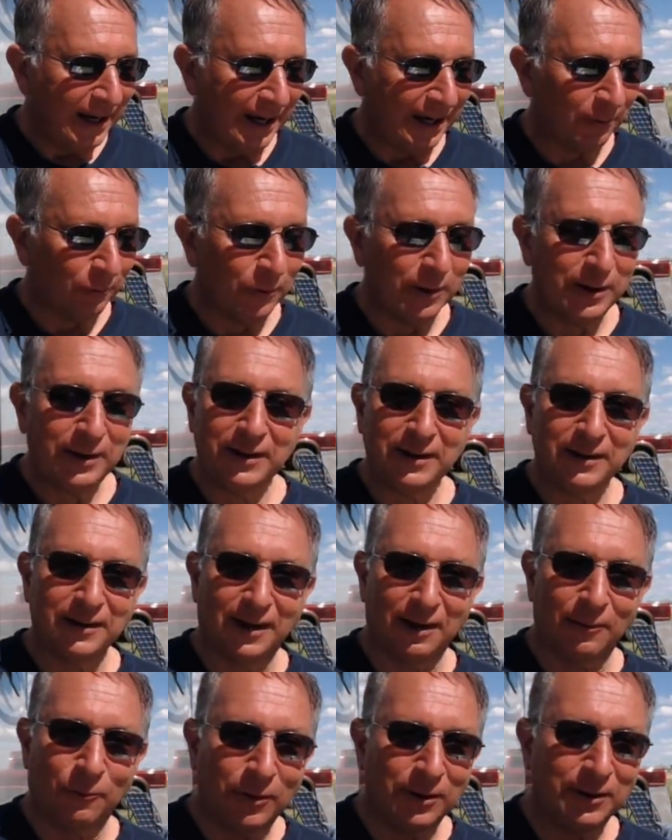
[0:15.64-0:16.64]
And I want
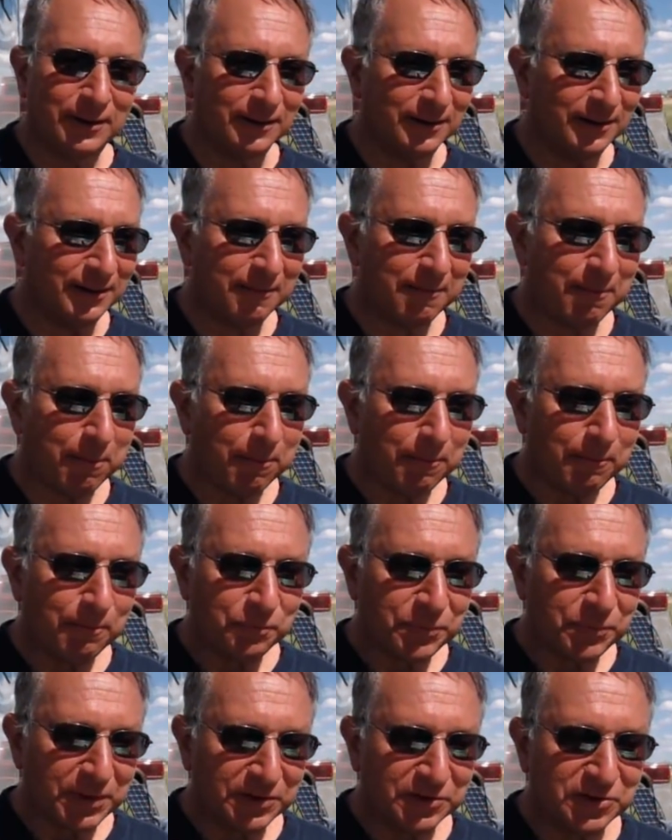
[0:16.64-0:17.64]
to
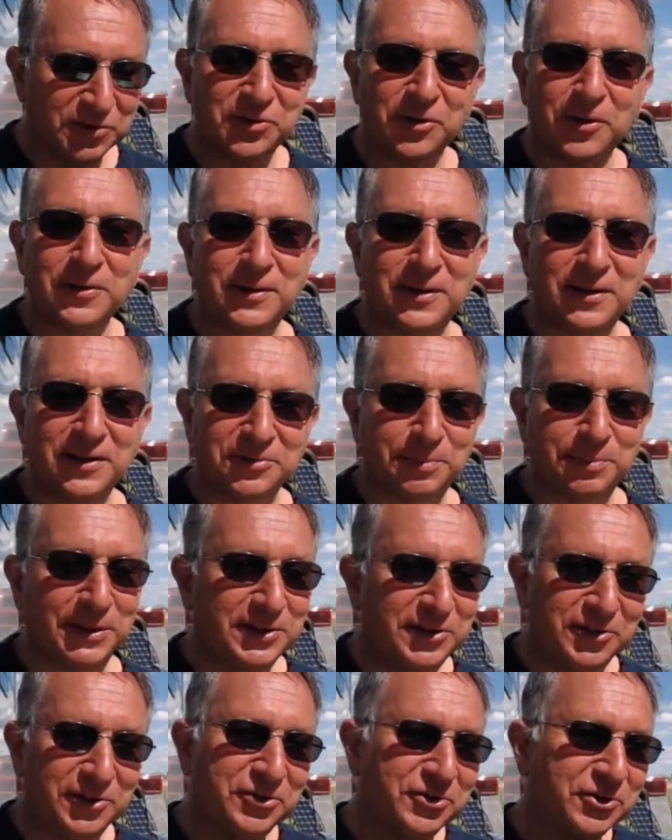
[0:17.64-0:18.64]
start this
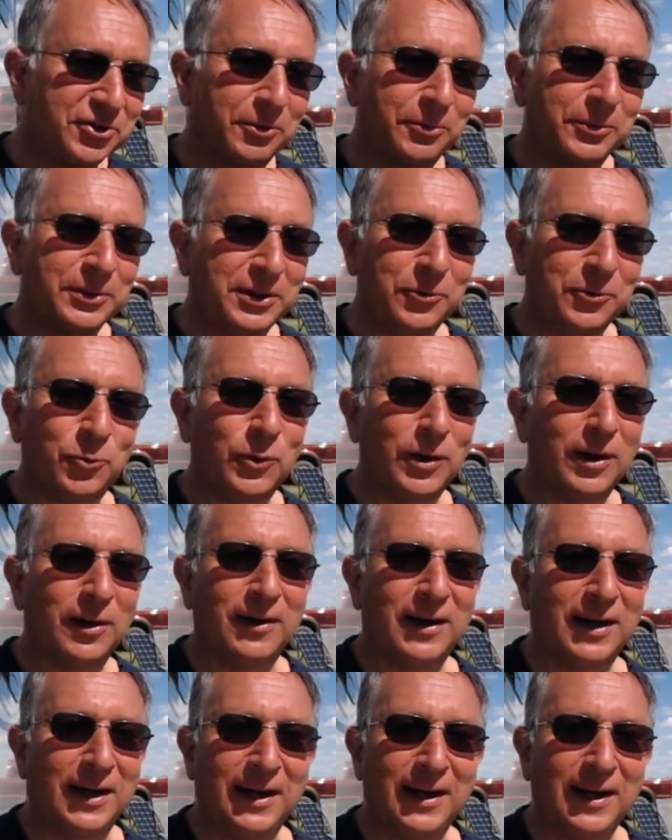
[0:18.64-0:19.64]
by just showing you
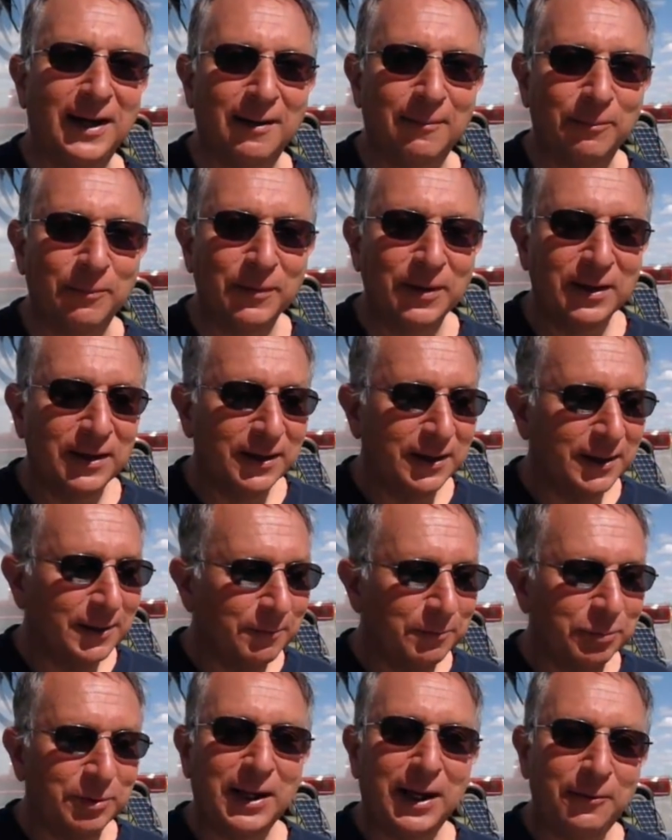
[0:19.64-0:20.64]
where I am.
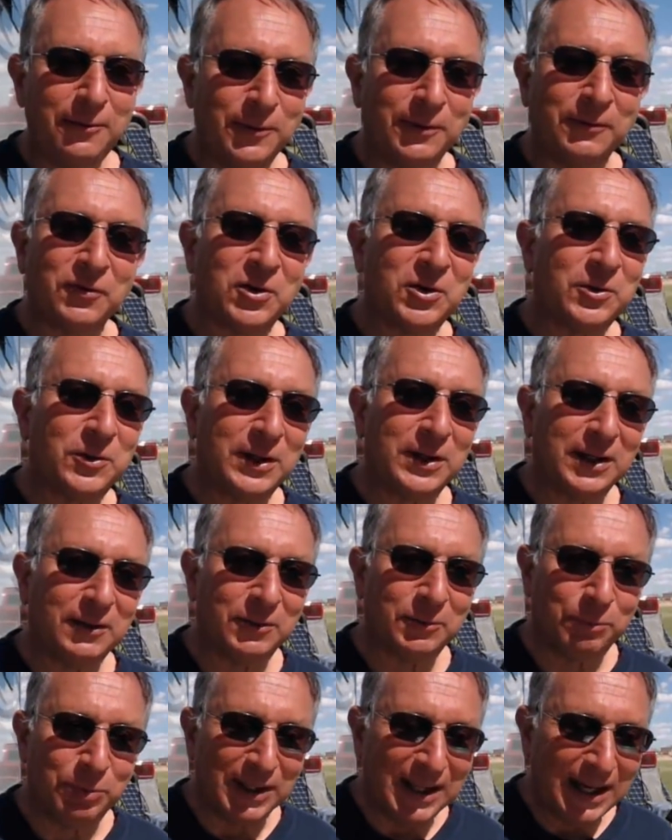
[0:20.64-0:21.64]
Platte
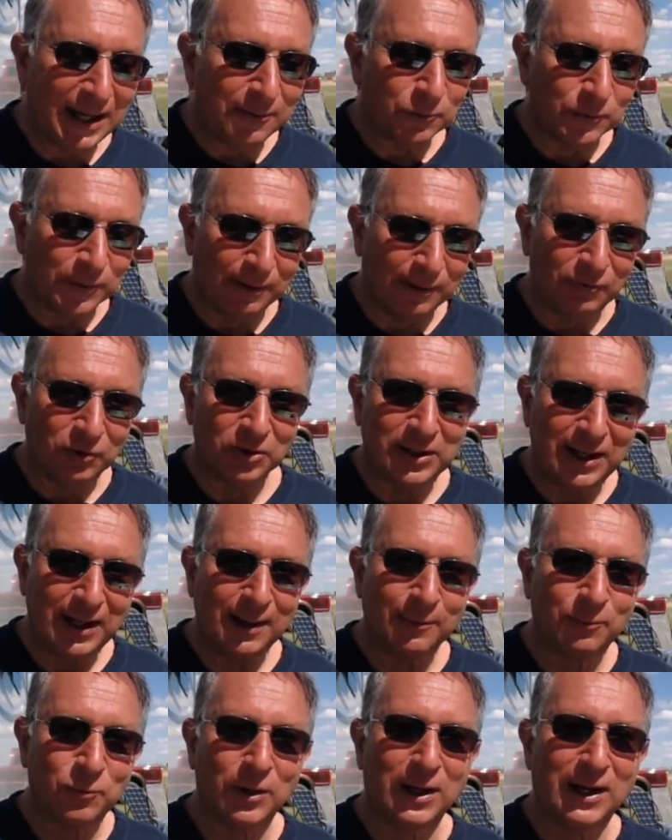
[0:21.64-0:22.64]
River
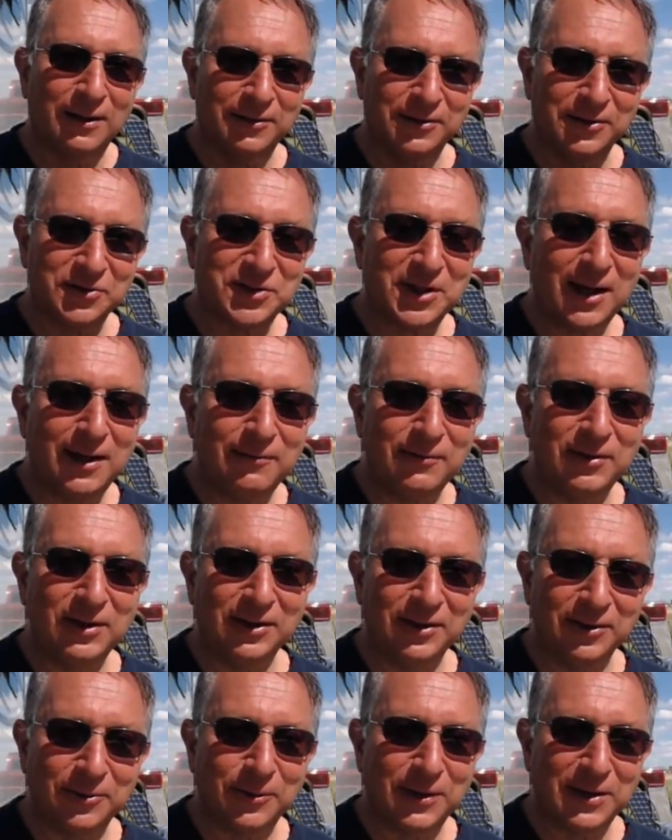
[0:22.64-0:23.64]
Campground is kind of
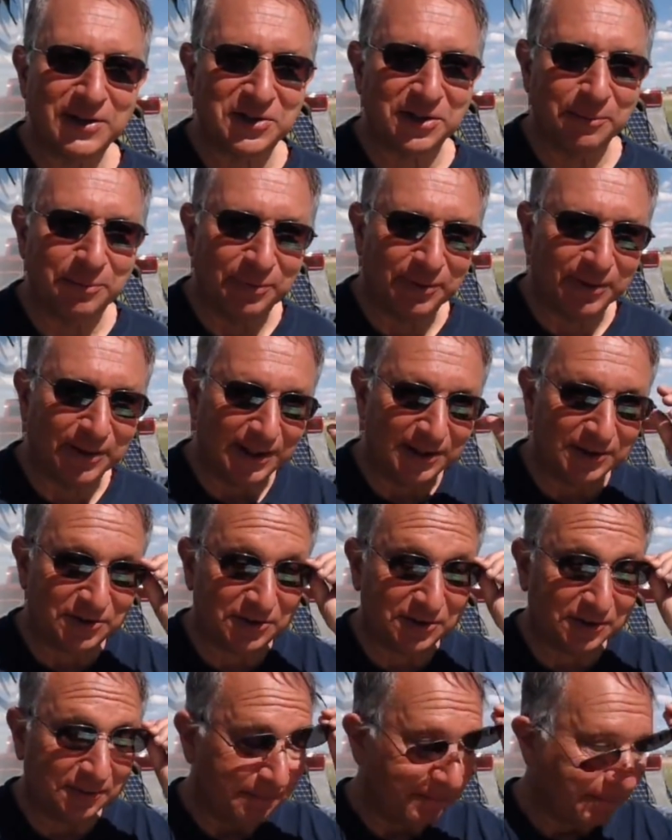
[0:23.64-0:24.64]
an interesting
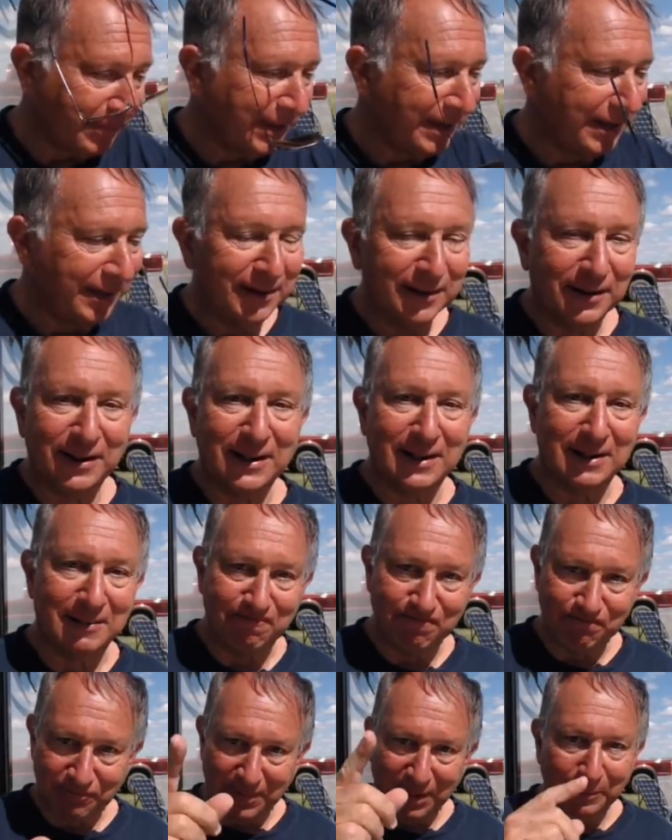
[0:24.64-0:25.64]
place.
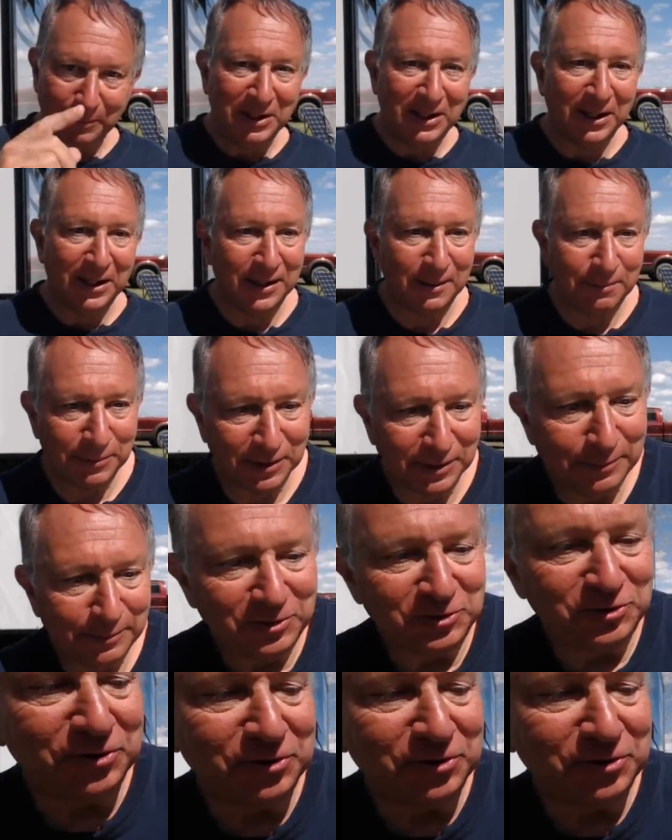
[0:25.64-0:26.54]
Let me get up and let me